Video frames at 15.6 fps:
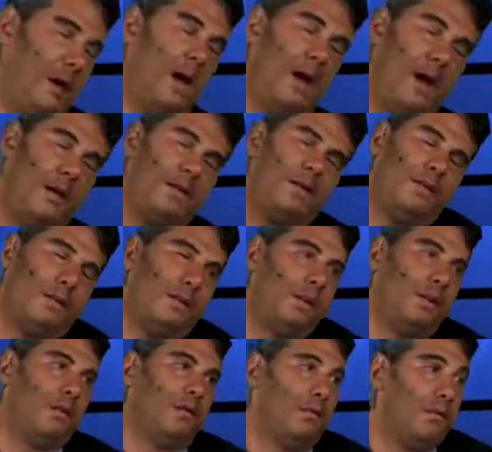Uh,
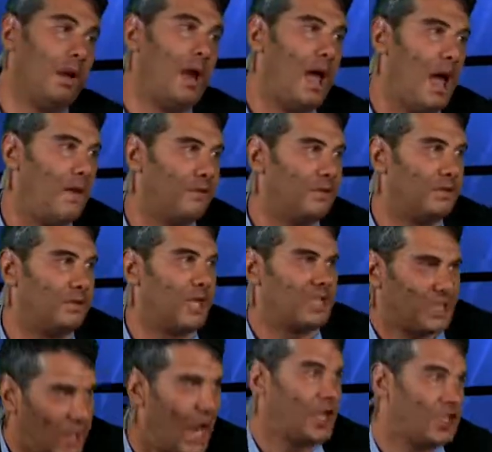you want to have
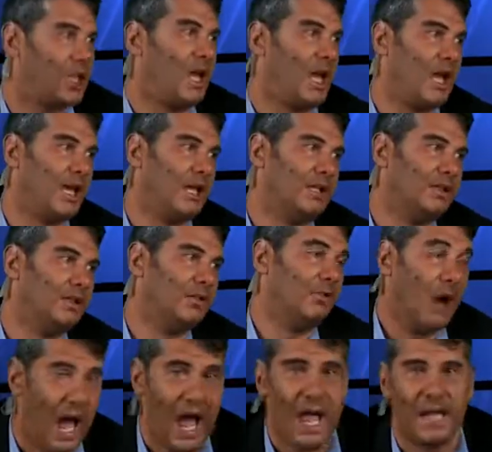discussion,
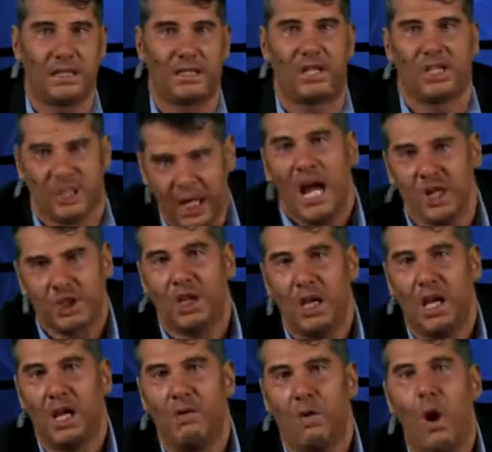right?
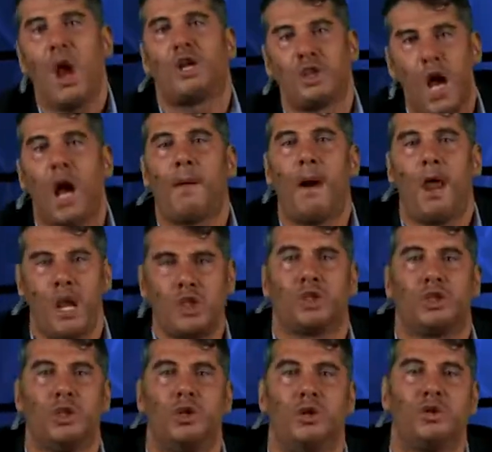Discussion. We want to talk about
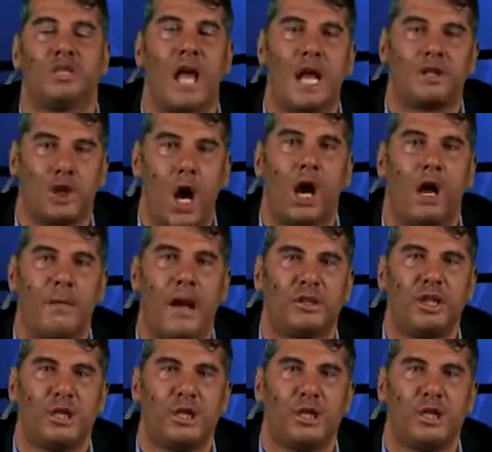issues, not talk about